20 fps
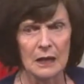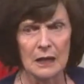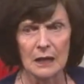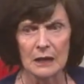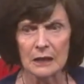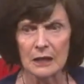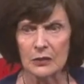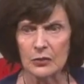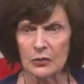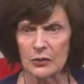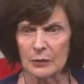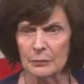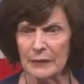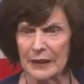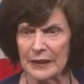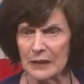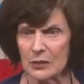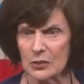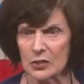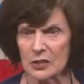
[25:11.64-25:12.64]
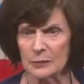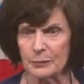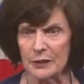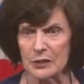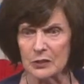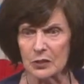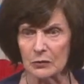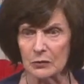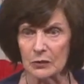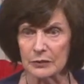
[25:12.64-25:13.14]
Can you imagine to be
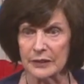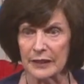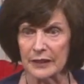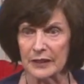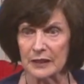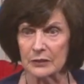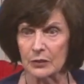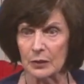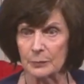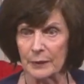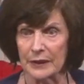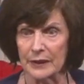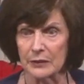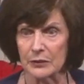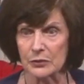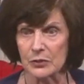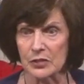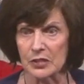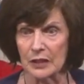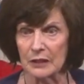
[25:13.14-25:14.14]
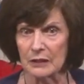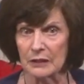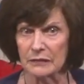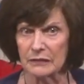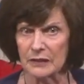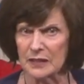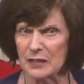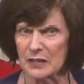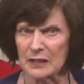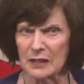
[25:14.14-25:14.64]
told that and you're by yourself?
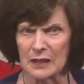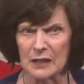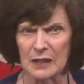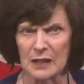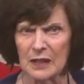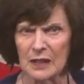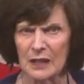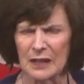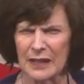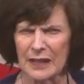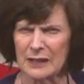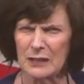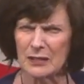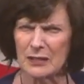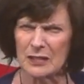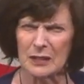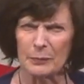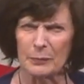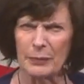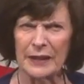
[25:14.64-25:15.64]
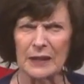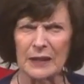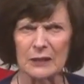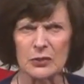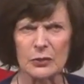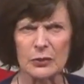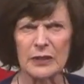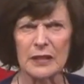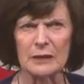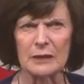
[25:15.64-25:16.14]
I said, this is a bad
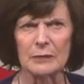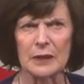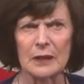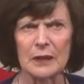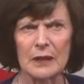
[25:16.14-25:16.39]
dream.